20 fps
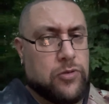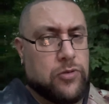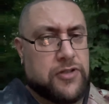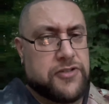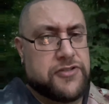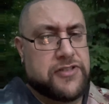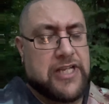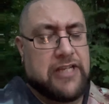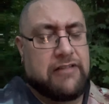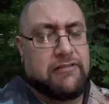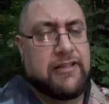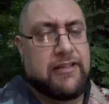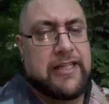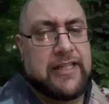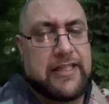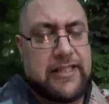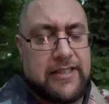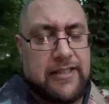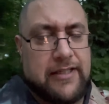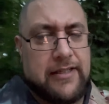It's not
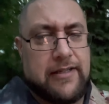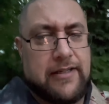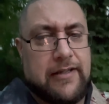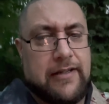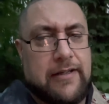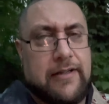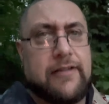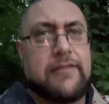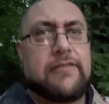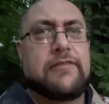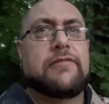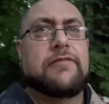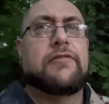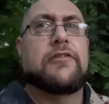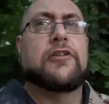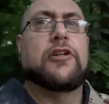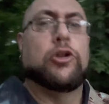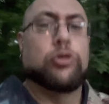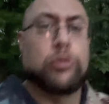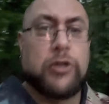like
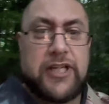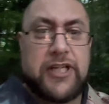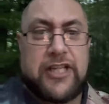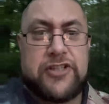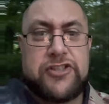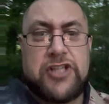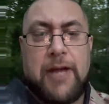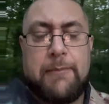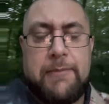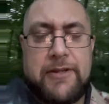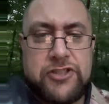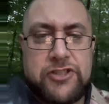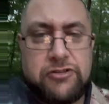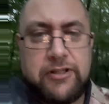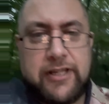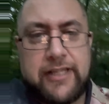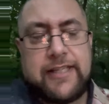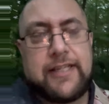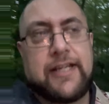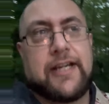running zombies
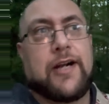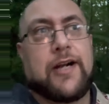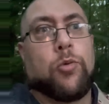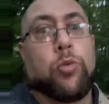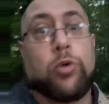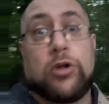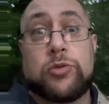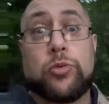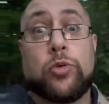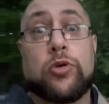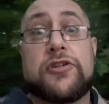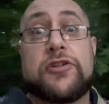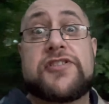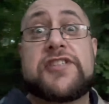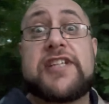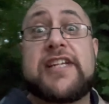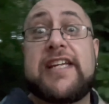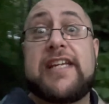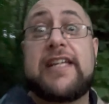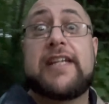like World War
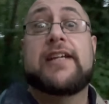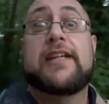Z,